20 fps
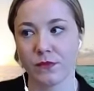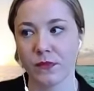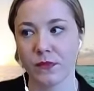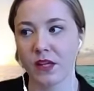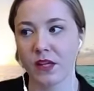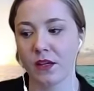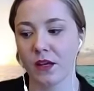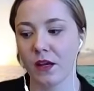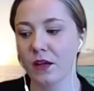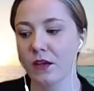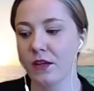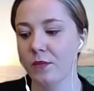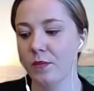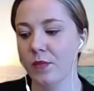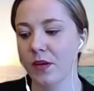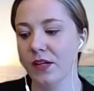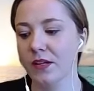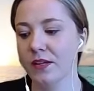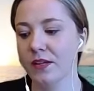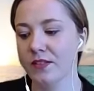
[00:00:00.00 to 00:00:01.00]

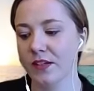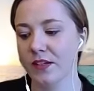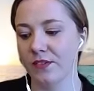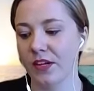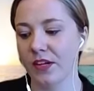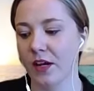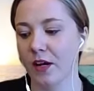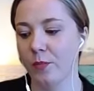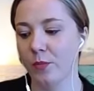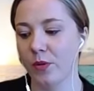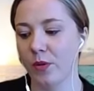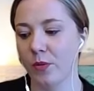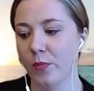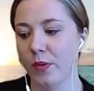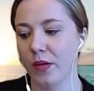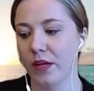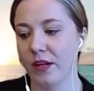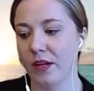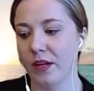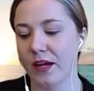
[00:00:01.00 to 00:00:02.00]
I guess I have a couple,
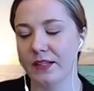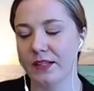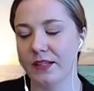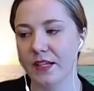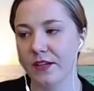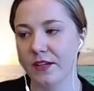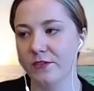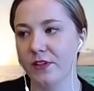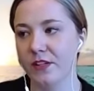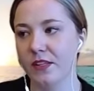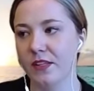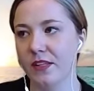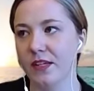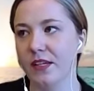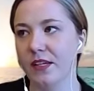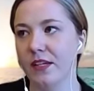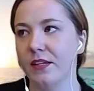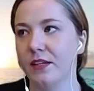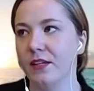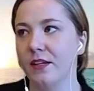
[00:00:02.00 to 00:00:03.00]
but I
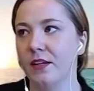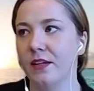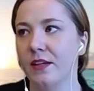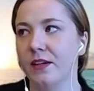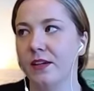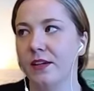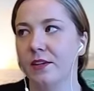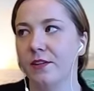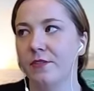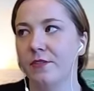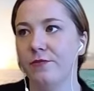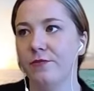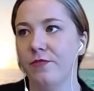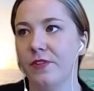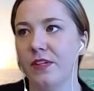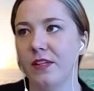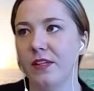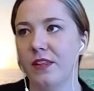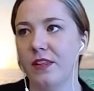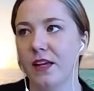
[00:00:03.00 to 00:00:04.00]
definitely
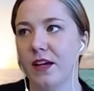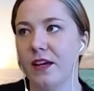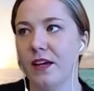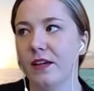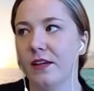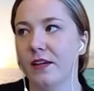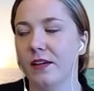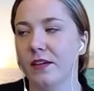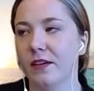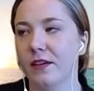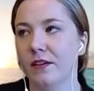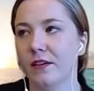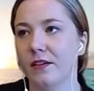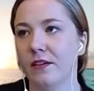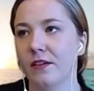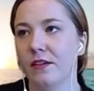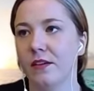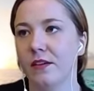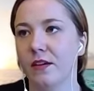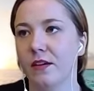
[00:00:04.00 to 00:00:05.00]
feel like
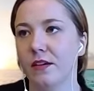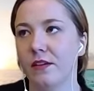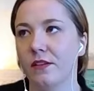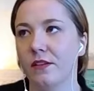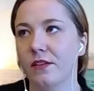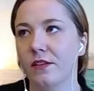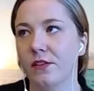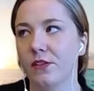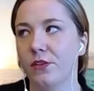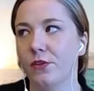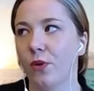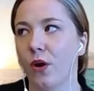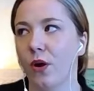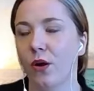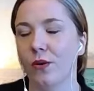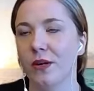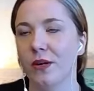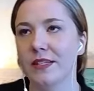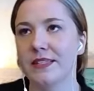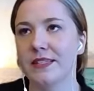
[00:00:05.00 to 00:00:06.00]
you
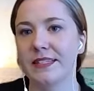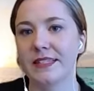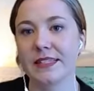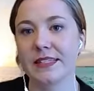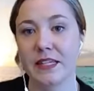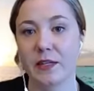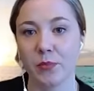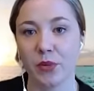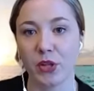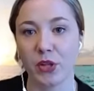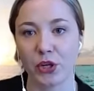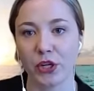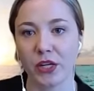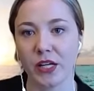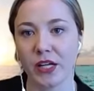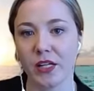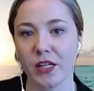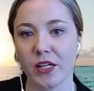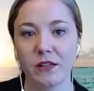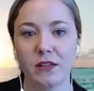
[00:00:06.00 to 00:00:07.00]
always need to keep
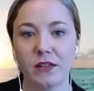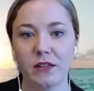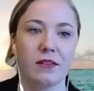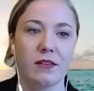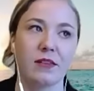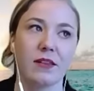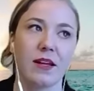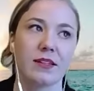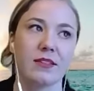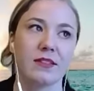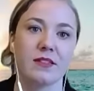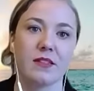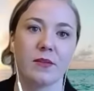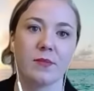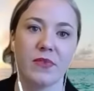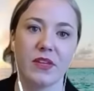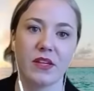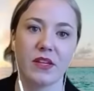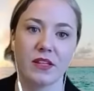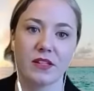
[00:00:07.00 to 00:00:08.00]
learning. That's
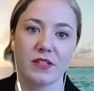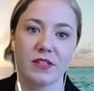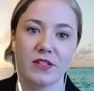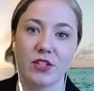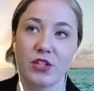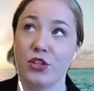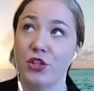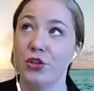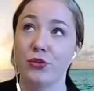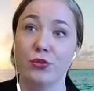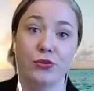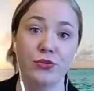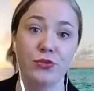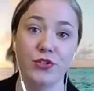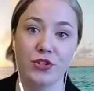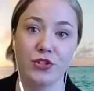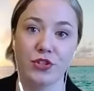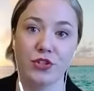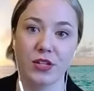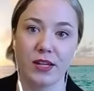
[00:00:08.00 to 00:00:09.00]
something that's
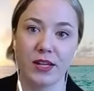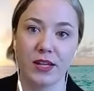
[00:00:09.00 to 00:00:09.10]
huge.